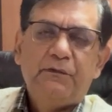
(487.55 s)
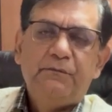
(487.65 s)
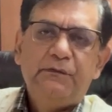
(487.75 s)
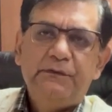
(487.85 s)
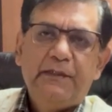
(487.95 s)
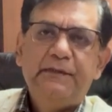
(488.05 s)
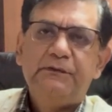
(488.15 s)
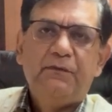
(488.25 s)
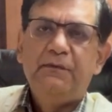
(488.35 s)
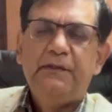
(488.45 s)
thrombogitis
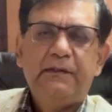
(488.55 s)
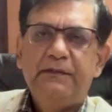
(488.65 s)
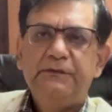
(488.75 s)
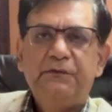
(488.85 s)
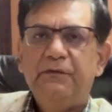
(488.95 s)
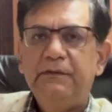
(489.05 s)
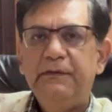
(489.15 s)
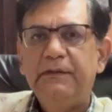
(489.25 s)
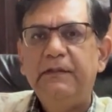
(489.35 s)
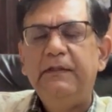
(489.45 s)
obliterans or
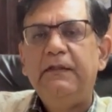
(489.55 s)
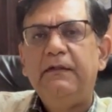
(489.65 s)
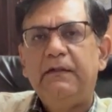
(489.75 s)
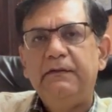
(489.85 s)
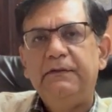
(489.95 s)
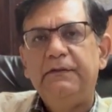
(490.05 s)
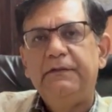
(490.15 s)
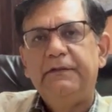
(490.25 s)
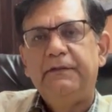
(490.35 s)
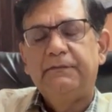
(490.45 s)

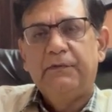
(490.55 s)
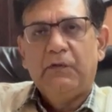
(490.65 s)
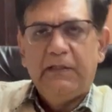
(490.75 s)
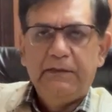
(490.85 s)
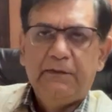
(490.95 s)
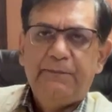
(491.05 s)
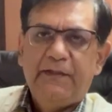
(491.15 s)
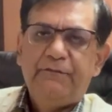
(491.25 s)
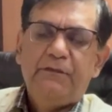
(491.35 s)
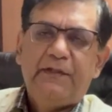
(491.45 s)
other
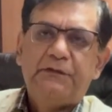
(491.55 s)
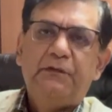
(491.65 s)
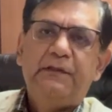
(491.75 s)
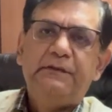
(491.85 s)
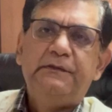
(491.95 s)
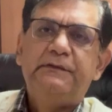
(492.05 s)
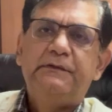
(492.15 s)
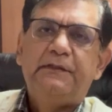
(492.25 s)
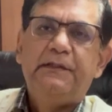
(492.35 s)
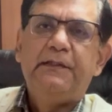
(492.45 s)
peripheral vascular
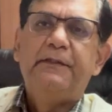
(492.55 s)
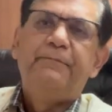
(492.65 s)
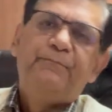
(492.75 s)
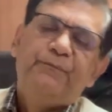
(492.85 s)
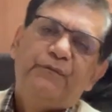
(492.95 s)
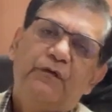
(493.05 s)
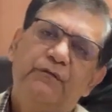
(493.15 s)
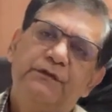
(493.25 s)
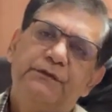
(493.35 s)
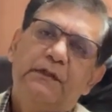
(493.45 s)
diseases are there, which